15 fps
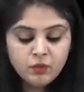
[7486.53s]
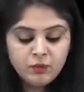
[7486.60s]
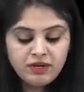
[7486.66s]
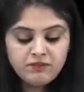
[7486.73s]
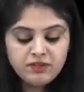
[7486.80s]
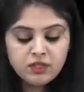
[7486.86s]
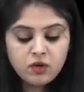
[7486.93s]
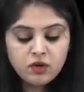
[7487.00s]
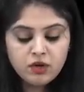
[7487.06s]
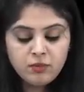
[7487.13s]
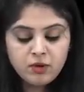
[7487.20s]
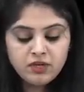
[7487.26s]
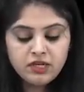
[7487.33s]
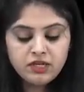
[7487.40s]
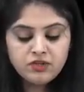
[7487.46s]
When we talk
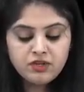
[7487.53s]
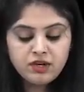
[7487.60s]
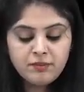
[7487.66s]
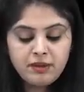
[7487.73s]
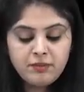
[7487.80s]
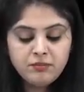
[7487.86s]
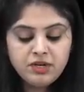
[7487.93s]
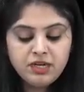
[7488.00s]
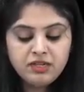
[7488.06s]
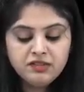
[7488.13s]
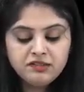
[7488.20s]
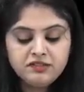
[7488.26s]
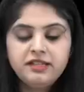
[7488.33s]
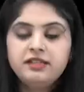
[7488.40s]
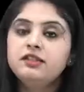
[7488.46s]
about
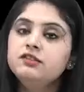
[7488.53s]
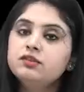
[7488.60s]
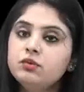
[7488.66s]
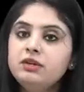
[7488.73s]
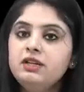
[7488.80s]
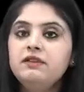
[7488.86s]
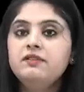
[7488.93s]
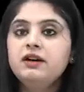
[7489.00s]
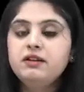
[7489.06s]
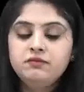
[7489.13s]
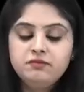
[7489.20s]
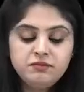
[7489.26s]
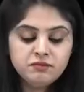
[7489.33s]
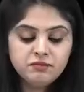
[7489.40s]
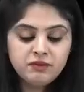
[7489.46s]
intramembranous, there is only
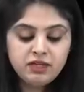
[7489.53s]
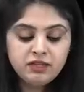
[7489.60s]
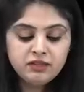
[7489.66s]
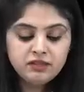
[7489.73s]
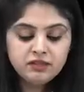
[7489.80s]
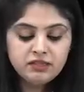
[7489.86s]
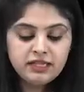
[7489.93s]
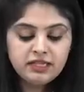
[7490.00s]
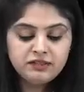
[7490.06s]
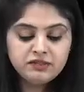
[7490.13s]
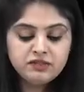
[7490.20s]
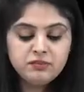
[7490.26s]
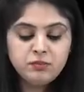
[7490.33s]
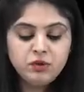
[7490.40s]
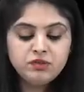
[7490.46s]
one one, the
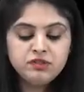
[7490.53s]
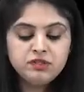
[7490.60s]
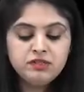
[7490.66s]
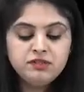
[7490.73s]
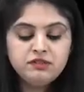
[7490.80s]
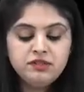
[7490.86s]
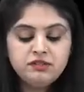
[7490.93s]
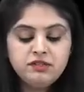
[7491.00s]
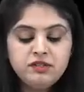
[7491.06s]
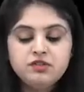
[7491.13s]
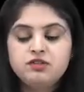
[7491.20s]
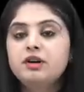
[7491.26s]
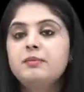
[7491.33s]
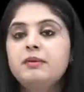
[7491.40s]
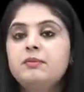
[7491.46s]
dense deposit disease,
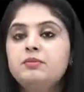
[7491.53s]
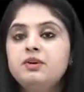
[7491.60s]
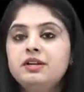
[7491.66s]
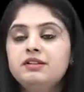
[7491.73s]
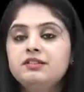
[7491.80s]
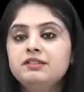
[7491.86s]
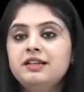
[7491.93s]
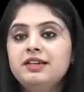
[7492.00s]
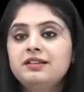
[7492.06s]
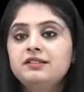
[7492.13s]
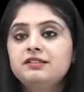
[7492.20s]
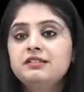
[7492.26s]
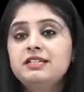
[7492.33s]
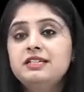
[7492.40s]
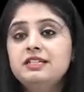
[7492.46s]
intramembranous, that
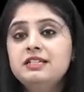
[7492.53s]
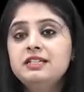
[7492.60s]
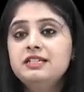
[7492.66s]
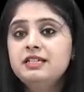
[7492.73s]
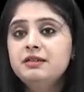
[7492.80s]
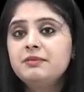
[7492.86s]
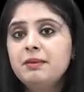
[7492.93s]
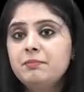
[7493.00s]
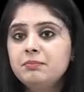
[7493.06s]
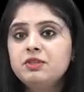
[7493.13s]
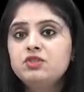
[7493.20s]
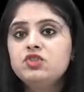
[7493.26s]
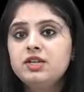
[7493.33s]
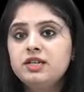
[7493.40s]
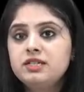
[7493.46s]
is DDD,
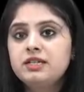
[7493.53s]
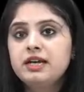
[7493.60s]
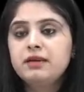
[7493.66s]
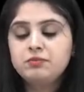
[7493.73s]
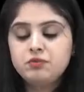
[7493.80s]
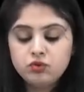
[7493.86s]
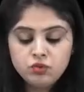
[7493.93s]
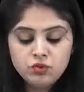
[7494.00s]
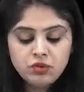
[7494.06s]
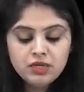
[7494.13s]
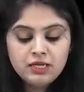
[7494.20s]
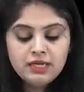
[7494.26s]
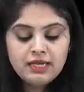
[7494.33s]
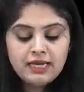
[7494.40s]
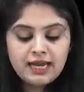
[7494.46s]
MPGN type 2.
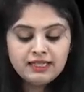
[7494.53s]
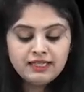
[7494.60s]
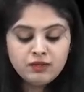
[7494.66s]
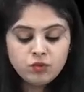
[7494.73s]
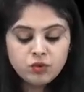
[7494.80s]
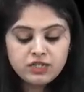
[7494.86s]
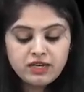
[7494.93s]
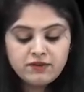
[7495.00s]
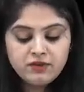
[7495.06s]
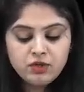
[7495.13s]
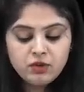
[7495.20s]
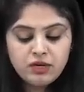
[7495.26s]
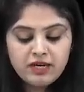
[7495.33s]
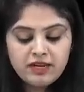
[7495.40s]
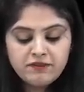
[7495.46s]
And then whatever
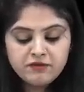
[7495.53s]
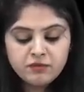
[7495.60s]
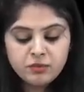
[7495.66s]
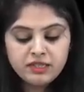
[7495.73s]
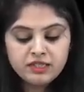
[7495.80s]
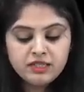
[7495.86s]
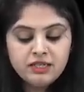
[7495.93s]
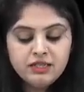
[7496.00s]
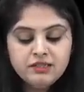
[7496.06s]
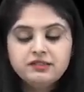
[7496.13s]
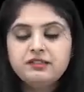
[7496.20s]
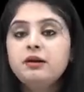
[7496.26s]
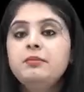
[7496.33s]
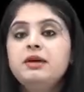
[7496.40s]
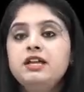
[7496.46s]
you are left with,
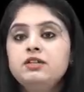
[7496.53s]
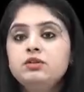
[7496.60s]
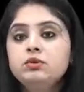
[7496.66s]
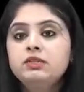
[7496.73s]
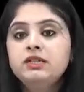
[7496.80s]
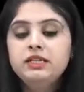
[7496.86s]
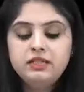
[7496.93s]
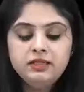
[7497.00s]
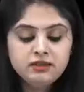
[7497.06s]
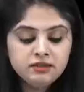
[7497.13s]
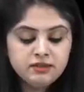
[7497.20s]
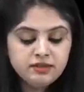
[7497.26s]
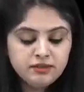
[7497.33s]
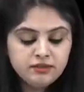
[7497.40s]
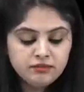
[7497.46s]

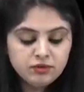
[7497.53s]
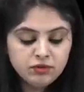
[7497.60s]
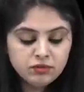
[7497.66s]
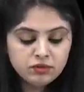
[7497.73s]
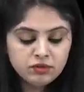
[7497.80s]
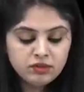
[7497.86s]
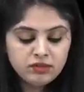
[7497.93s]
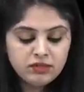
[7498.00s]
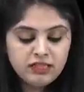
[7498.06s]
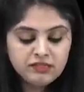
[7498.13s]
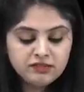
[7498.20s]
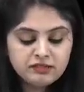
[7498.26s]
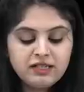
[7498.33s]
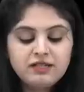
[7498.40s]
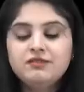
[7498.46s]
subendothelial, the
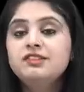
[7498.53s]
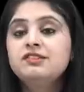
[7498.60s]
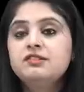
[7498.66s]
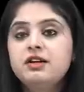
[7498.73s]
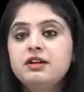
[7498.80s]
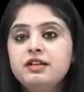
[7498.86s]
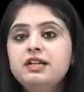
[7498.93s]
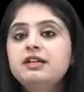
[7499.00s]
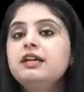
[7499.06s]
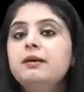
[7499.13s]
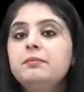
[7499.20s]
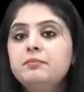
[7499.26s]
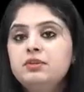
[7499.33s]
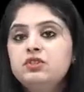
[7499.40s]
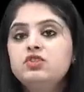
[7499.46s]
least that we studied,
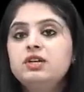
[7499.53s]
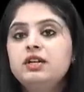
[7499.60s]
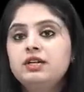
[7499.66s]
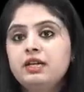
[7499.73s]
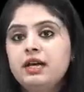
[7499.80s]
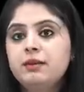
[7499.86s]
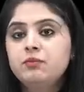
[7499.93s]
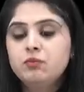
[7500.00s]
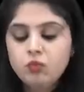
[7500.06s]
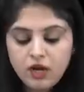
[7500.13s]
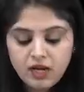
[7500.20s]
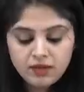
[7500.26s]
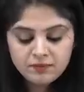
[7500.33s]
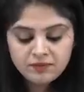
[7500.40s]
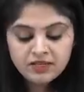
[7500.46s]
MPGN type
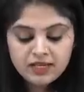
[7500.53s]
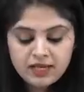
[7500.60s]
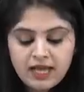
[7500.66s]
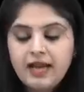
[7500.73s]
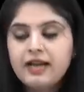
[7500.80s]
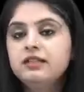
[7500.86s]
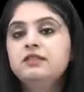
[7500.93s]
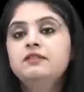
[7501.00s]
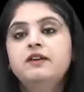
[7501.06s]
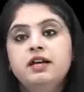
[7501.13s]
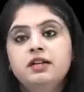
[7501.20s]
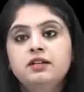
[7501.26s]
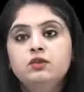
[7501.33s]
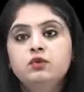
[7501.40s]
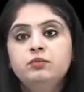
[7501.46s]
1, and the
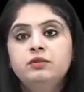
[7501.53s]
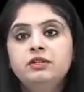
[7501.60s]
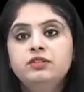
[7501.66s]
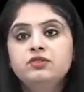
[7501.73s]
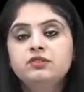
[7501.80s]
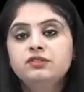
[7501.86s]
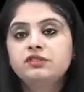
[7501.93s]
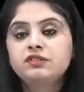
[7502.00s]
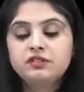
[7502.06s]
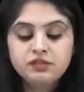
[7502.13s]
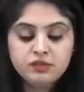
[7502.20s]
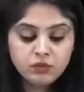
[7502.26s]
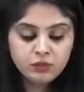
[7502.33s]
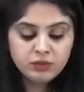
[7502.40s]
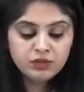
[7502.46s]
via lobe lesions.
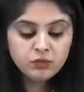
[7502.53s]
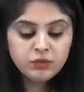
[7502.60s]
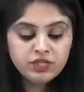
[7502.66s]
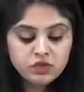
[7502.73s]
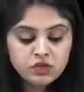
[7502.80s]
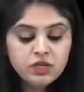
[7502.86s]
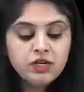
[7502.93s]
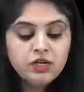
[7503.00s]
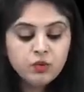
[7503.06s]
With which